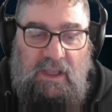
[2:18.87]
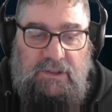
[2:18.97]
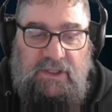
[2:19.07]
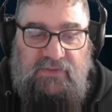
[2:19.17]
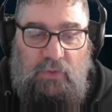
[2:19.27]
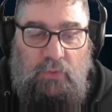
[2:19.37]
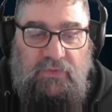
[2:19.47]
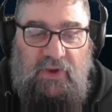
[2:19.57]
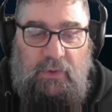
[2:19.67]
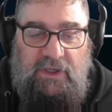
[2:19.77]
Let's
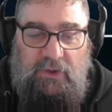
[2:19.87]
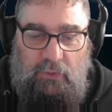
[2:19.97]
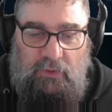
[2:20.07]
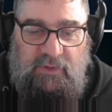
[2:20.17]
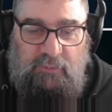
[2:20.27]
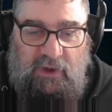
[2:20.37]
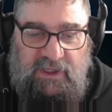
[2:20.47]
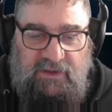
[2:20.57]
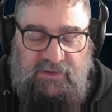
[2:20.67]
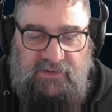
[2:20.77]
also ignore that
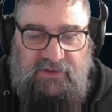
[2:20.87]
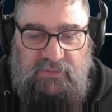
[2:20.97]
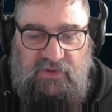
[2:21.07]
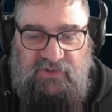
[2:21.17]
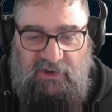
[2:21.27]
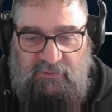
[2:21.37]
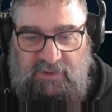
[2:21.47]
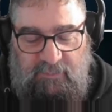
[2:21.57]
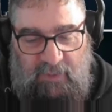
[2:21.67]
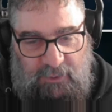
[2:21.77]
braking systems are
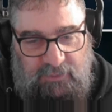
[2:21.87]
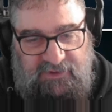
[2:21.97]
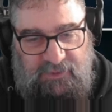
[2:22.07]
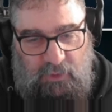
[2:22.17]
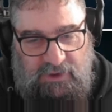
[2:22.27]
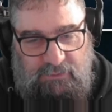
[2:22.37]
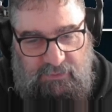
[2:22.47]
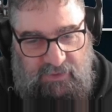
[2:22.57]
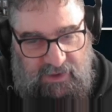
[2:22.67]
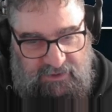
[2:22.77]
generally backwards to what you
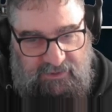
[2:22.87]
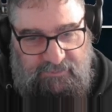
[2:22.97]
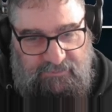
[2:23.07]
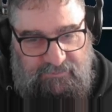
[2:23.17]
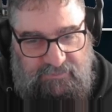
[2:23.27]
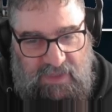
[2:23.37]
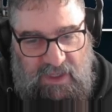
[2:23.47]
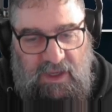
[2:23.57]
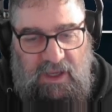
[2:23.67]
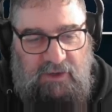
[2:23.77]
think.
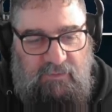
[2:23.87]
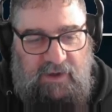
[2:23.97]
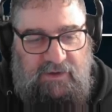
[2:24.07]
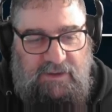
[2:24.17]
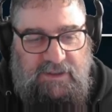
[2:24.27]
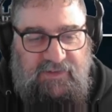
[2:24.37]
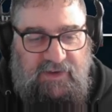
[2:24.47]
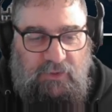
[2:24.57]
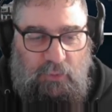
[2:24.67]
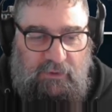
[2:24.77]
In fact, let's
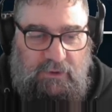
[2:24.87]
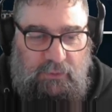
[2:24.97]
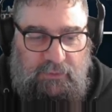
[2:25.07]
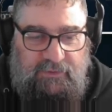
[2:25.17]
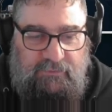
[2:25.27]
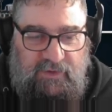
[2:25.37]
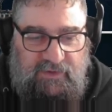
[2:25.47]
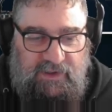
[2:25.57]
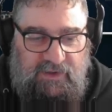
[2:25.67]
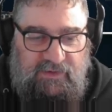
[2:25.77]
ignore the laws of
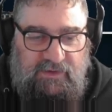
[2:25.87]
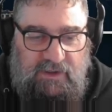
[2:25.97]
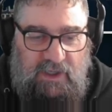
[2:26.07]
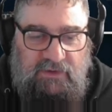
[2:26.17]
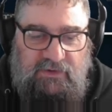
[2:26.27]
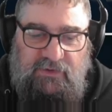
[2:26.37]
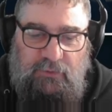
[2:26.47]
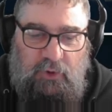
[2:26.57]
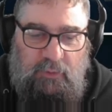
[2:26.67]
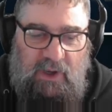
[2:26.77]
physics, and just
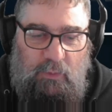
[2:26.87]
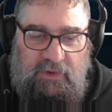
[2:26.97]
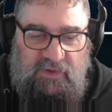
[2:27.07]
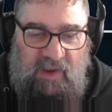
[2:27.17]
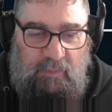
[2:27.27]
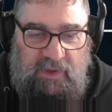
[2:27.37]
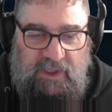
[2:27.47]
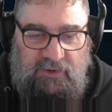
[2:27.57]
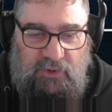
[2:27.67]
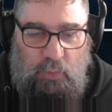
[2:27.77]
talk about what is
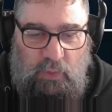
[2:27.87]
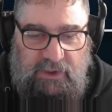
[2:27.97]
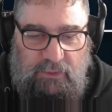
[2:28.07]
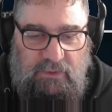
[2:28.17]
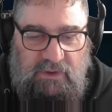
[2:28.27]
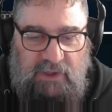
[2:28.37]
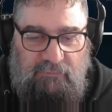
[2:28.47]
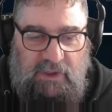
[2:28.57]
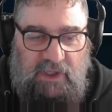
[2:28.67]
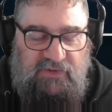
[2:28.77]
happening at the wheel in
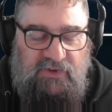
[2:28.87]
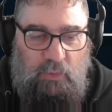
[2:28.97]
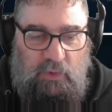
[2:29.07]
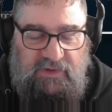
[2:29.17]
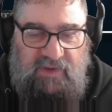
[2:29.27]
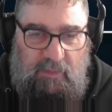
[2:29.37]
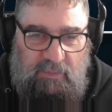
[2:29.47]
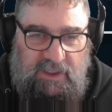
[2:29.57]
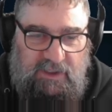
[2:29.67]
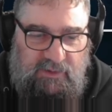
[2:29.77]
relation to what is
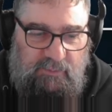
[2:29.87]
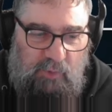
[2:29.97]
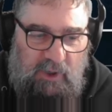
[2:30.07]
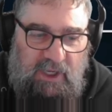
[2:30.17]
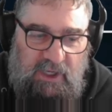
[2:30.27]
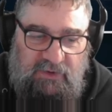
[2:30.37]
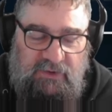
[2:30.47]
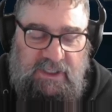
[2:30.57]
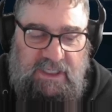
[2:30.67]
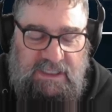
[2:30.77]
happening at the brake
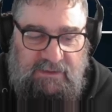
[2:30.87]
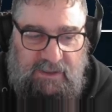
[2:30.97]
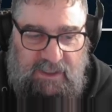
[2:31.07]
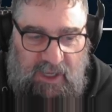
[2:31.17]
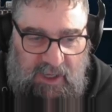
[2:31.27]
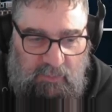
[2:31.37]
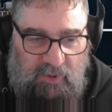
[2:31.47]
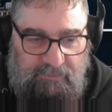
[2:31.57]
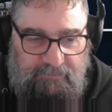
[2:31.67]
handle in the cab.